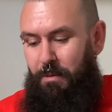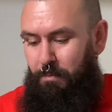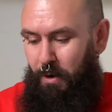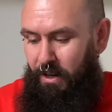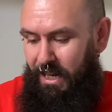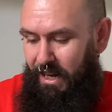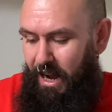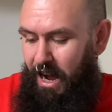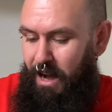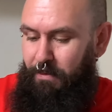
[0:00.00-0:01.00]
Body
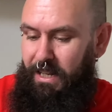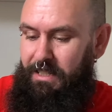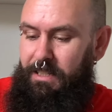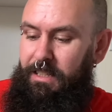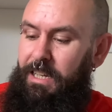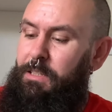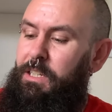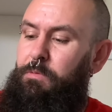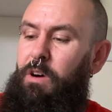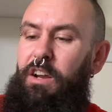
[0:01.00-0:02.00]
Harvest. This
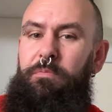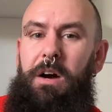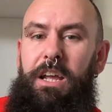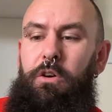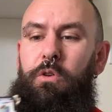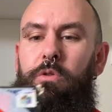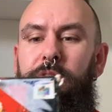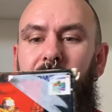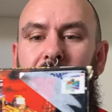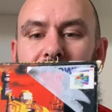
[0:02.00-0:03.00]
is one of my
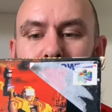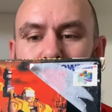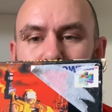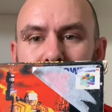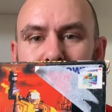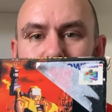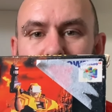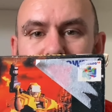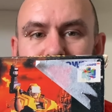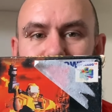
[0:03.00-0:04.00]
all-time favourite
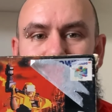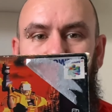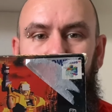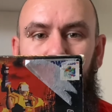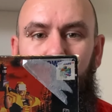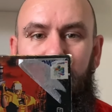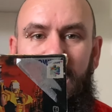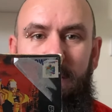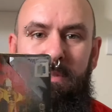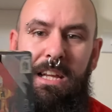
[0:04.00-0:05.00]
N64
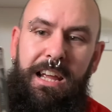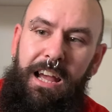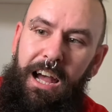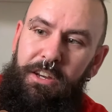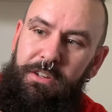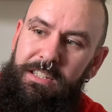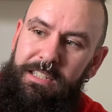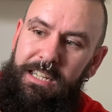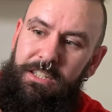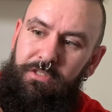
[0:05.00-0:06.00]
games. and you can
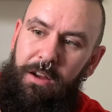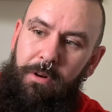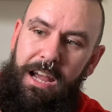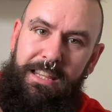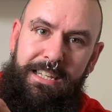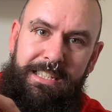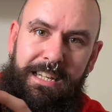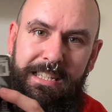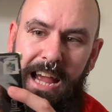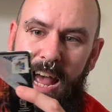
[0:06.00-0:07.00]
see straight away this
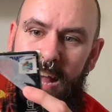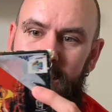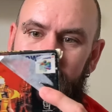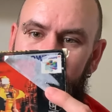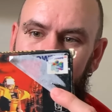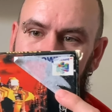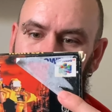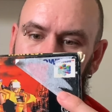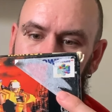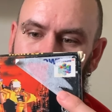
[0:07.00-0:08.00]
has had a
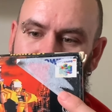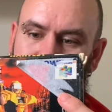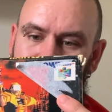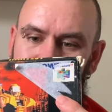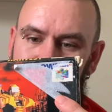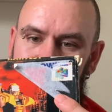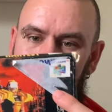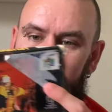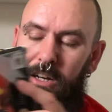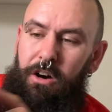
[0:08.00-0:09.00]
severe
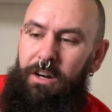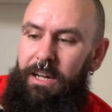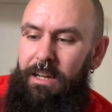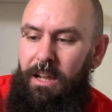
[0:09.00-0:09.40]
sticker on it.